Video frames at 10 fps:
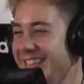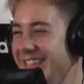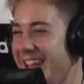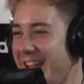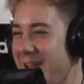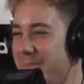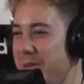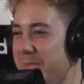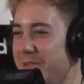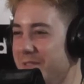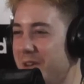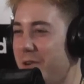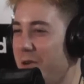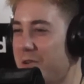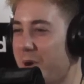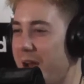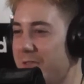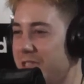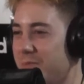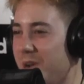Yeah, the whole
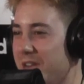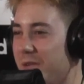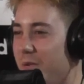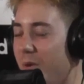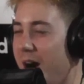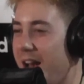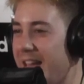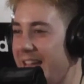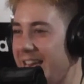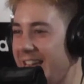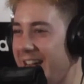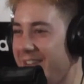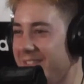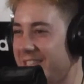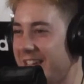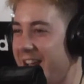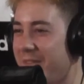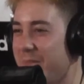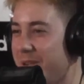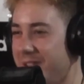crowd just went quiet. I was like,
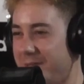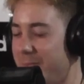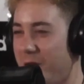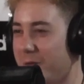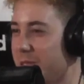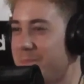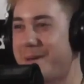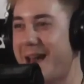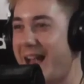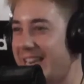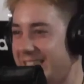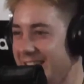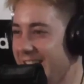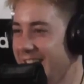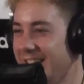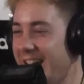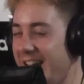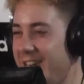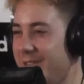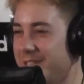everybody, the bar was packed, and
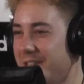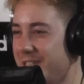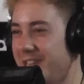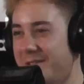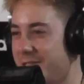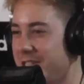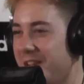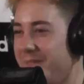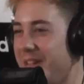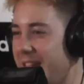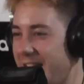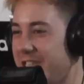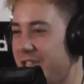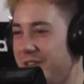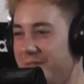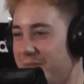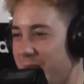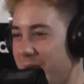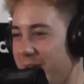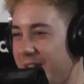I was just on vacation in
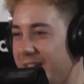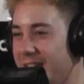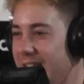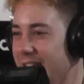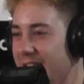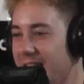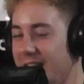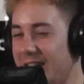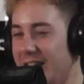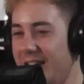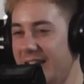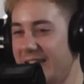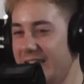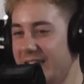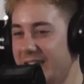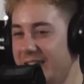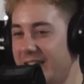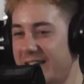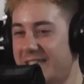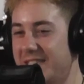Florida, and like
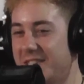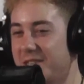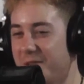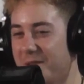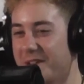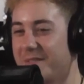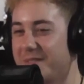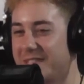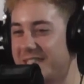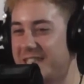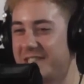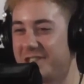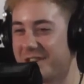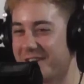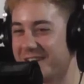that's the story of this T-shirt.